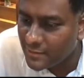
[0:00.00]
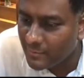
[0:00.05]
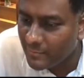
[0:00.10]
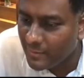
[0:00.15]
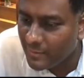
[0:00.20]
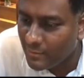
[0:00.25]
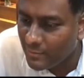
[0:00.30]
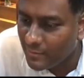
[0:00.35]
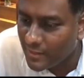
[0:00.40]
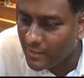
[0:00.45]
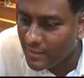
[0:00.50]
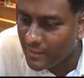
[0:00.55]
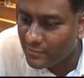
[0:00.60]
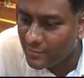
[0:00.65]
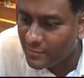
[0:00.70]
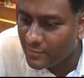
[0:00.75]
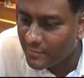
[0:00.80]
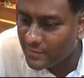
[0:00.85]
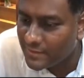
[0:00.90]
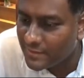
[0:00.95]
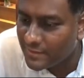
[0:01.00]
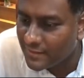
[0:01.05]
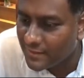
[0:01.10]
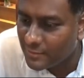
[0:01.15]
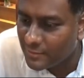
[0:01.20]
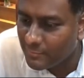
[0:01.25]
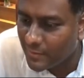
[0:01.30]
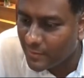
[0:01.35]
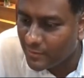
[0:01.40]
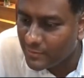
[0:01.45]
to be neutral in this situation with
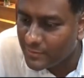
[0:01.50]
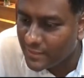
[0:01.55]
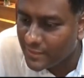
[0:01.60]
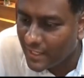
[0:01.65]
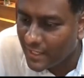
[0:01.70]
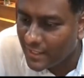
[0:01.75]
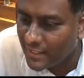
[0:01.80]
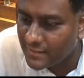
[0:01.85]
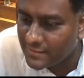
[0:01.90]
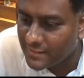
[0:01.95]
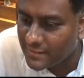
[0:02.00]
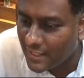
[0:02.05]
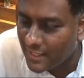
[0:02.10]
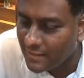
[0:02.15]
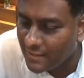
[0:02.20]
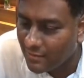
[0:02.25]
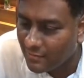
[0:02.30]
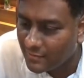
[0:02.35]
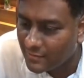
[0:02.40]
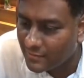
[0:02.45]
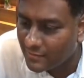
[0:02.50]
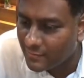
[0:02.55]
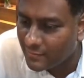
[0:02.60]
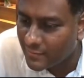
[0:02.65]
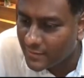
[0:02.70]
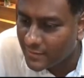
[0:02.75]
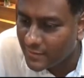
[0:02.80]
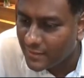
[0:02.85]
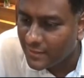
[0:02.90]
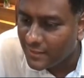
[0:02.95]
respect to China's stand on this
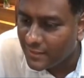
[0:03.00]
situation?